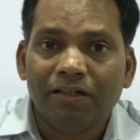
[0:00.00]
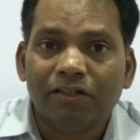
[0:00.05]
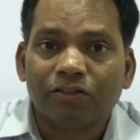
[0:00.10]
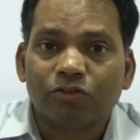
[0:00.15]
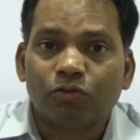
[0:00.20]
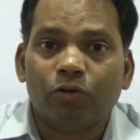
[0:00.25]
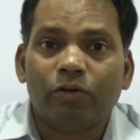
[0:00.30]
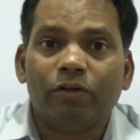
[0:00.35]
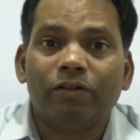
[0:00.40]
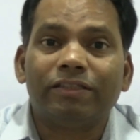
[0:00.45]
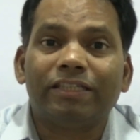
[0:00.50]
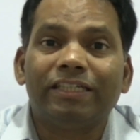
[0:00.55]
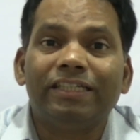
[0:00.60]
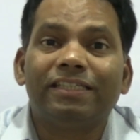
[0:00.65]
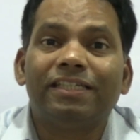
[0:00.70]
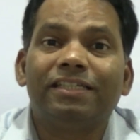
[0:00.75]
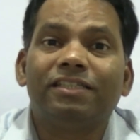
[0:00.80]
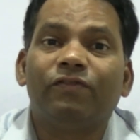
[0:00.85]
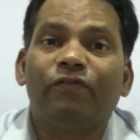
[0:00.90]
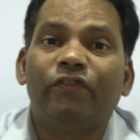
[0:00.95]
So
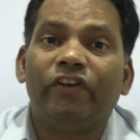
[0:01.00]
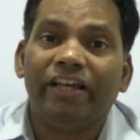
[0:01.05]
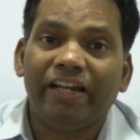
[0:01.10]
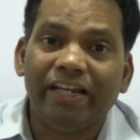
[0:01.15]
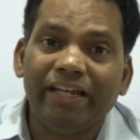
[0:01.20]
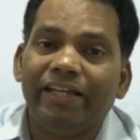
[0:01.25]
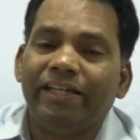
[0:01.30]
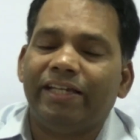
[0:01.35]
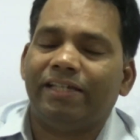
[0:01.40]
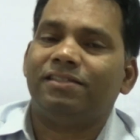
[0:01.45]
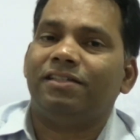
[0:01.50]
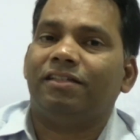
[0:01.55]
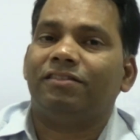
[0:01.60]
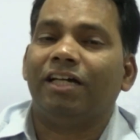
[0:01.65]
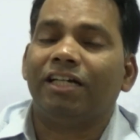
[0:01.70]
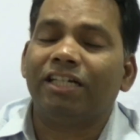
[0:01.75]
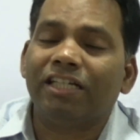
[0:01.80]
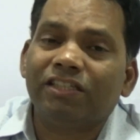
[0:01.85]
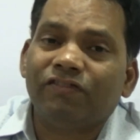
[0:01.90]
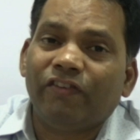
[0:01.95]
this is very easy.
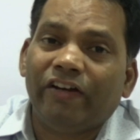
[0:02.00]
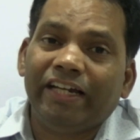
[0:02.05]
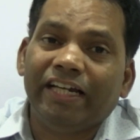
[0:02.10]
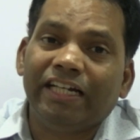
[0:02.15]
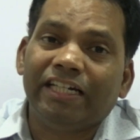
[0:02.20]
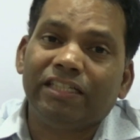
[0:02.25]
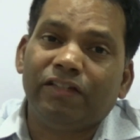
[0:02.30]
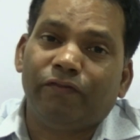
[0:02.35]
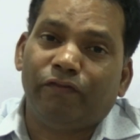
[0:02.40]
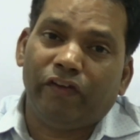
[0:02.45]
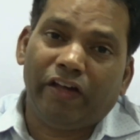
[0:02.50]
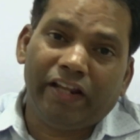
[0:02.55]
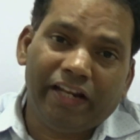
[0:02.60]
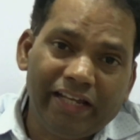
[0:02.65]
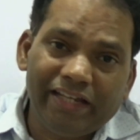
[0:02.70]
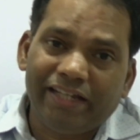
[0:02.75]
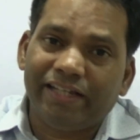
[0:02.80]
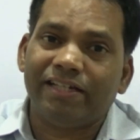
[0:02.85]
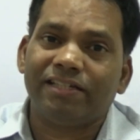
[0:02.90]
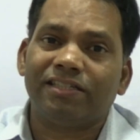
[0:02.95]
That is why it is very
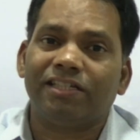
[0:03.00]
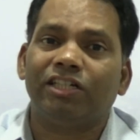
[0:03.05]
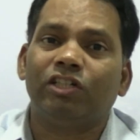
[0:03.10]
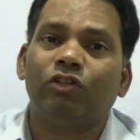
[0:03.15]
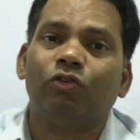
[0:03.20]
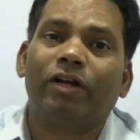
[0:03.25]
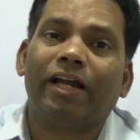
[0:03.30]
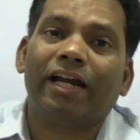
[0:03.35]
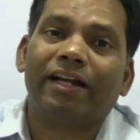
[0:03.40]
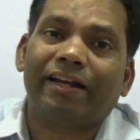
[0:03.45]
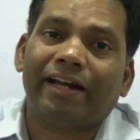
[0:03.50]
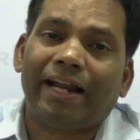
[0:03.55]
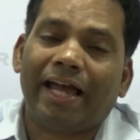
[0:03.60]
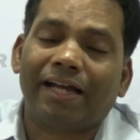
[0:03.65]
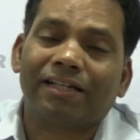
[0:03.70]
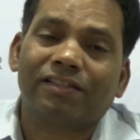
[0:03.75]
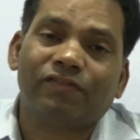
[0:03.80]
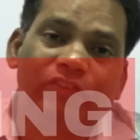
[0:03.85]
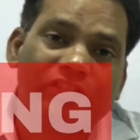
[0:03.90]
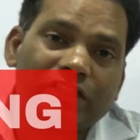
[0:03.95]
easy to get
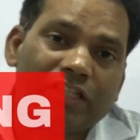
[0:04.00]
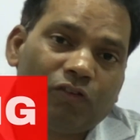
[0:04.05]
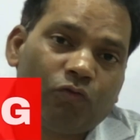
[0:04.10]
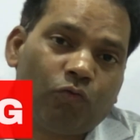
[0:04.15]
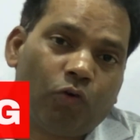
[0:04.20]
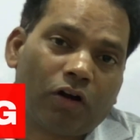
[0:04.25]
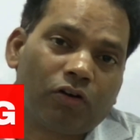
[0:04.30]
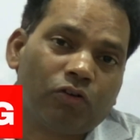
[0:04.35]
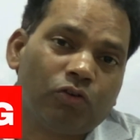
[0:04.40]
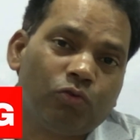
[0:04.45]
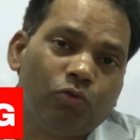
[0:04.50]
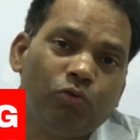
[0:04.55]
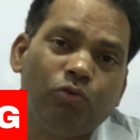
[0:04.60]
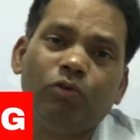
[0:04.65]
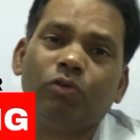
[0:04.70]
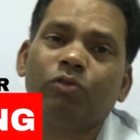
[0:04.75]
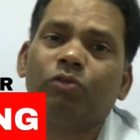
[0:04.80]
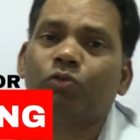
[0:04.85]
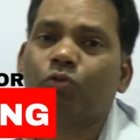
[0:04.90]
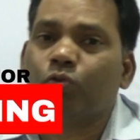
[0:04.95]
ranks within 1
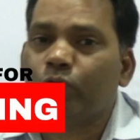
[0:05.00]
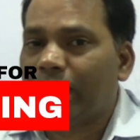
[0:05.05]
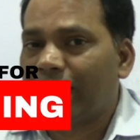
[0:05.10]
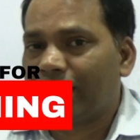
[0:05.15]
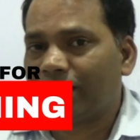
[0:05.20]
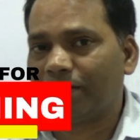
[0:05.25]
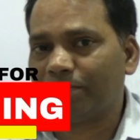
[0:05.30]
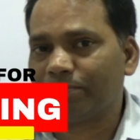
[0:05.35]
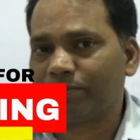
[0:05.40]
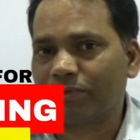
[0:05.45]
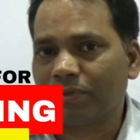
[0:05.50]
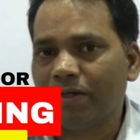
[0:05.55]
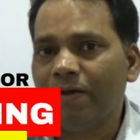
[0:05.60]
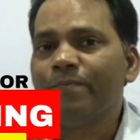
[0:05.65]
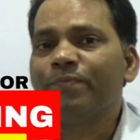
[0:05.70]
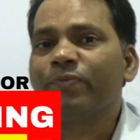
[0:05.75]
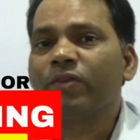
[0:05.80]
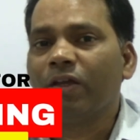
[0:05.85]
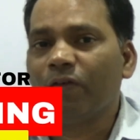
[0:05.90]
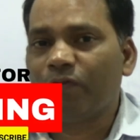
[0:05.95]
to 2 attempts.
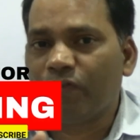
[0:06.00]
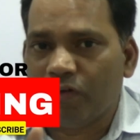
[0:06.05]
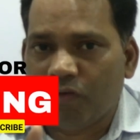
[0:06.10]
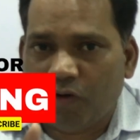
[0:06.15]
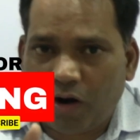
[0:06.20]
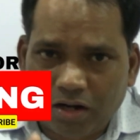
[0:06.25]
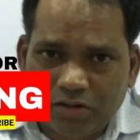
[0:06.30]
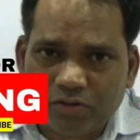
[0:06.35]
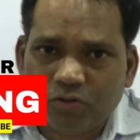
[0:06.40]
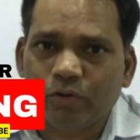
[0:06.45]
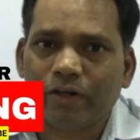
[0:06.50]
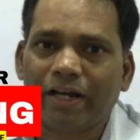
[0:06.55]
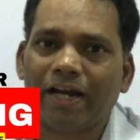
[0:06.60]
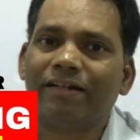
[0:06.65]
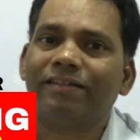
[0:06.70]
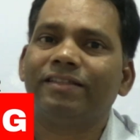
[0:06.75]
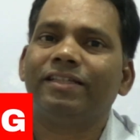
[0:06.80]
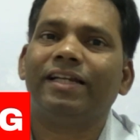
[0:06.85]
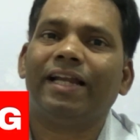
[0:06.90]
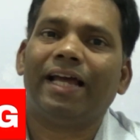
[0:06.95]
If you want to
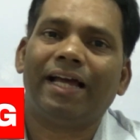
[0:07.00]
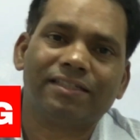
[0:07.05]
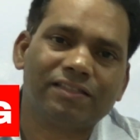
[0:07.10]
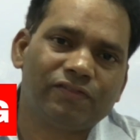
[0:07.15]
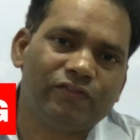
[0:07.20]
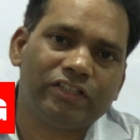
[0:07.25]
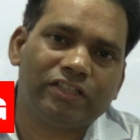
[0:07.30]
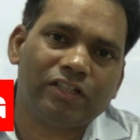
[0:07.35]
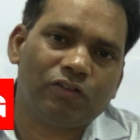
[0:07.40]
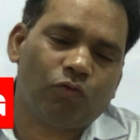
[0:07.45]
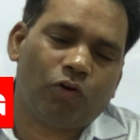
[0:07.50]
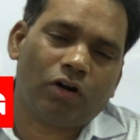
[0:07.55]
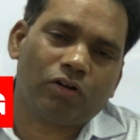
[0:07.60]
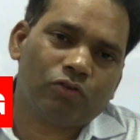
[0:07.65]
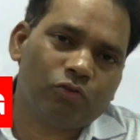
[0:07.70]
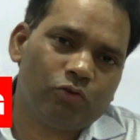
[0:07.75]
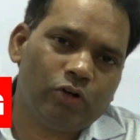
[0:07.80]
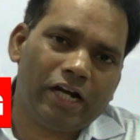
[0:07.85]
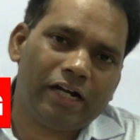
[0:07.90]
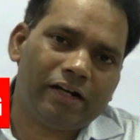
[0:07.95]
get the ranks within 1
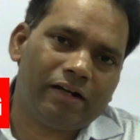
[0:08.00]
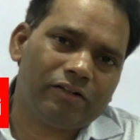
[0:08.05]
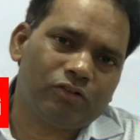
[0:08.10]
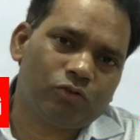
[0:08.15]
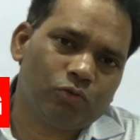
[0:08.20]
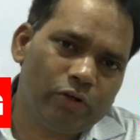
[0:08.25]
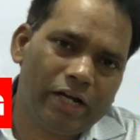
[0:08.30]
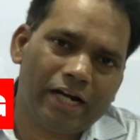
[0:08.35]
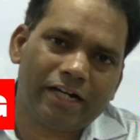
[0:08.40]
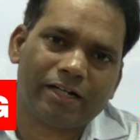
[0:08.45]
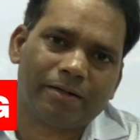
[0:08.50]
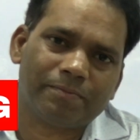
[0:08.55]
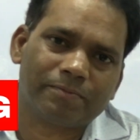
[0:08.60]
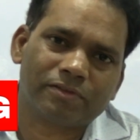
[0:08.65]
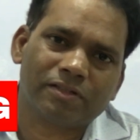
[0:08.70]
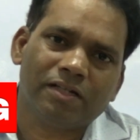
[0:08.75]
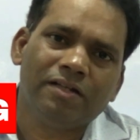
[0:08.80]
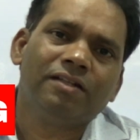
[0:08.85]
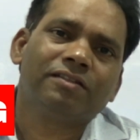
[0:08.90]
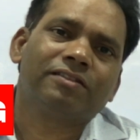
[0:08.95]
to 2
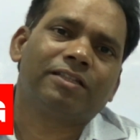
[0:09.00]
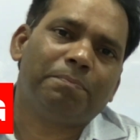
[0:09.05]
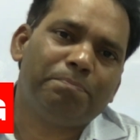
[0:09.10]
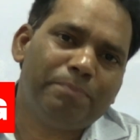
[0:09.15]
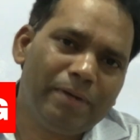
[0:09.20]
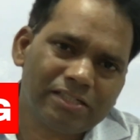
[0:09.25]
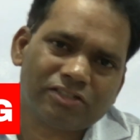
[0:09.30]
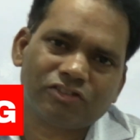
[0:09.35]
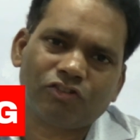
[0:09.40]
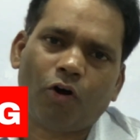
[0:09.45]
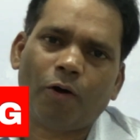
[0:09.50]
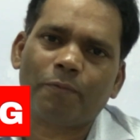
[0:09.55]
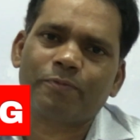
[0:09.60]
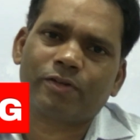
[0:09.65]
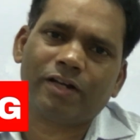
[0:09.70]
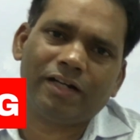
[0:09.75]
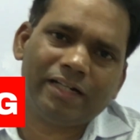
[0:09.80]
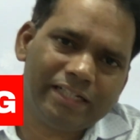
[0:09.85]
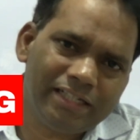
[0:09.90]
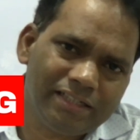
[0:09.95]
attempts, the best
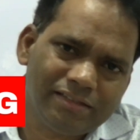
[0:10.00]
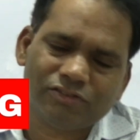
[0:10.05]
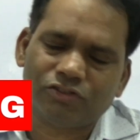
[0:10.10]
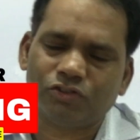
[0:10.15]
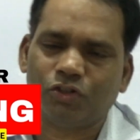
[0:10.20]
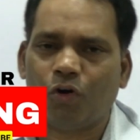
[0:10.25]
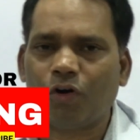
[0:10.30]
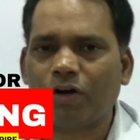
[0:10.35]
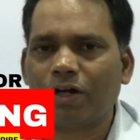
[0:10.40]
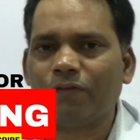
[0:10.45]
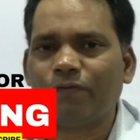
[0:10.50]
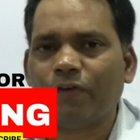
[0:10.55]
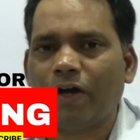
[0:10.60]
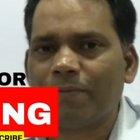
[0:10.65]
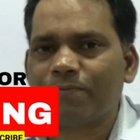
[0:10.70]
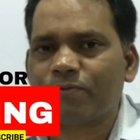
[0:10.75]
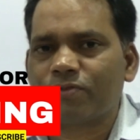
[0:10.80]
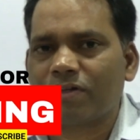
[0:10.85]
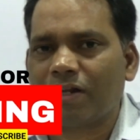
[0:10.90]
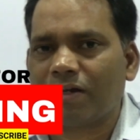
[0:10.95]
option is geography
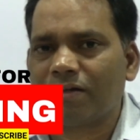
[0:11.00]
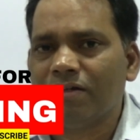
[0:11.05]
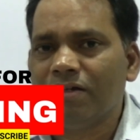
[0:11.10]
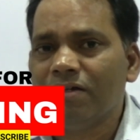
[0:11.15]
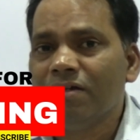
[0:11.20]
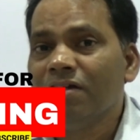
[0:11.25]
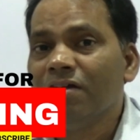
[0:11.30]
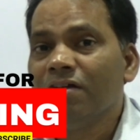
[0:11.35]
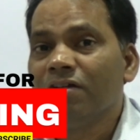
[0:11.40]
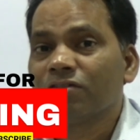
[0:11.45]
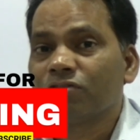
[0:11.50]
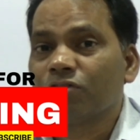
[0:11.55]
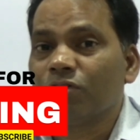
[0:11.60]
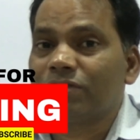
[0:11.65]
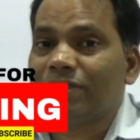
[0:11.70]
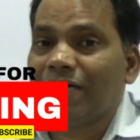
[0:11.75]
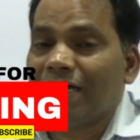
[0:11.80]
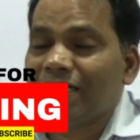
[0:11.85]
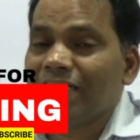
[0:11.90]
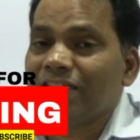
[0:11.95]
optional.
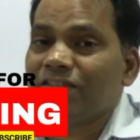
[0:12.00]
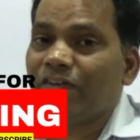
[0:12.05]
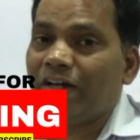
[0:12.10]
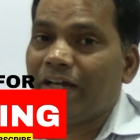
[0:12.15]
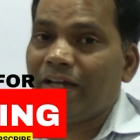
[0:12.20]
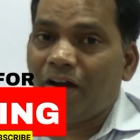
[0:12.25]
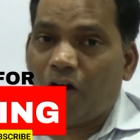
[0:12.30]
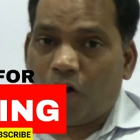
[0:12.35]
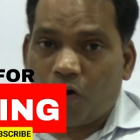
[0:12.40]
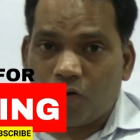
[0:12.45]
So that is why